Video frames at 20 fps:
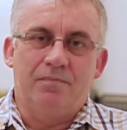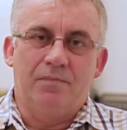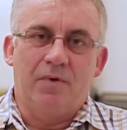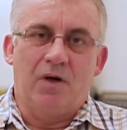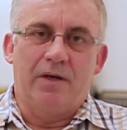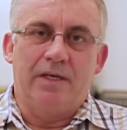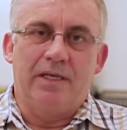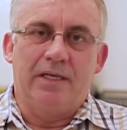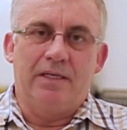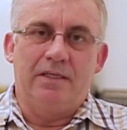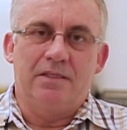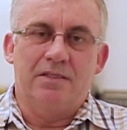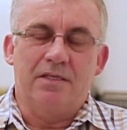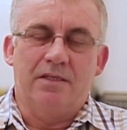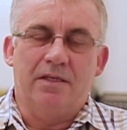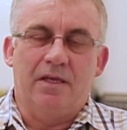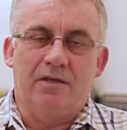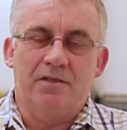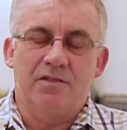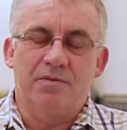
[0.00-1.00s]
my needs
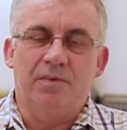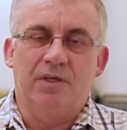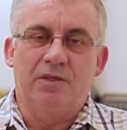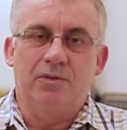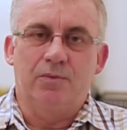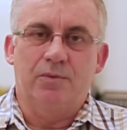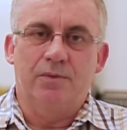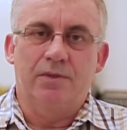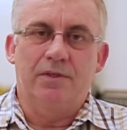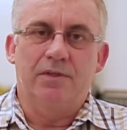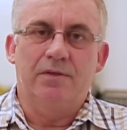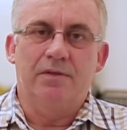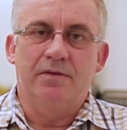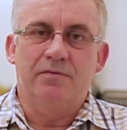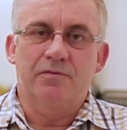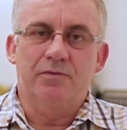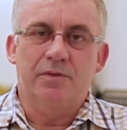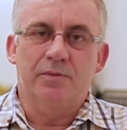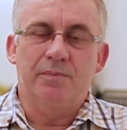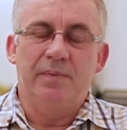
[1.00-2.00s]
and those of my daughter who
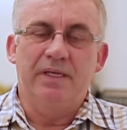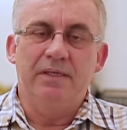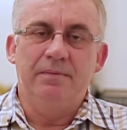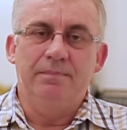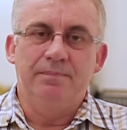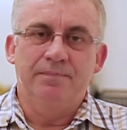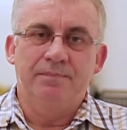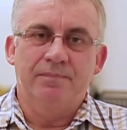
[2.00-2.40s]
lives with me.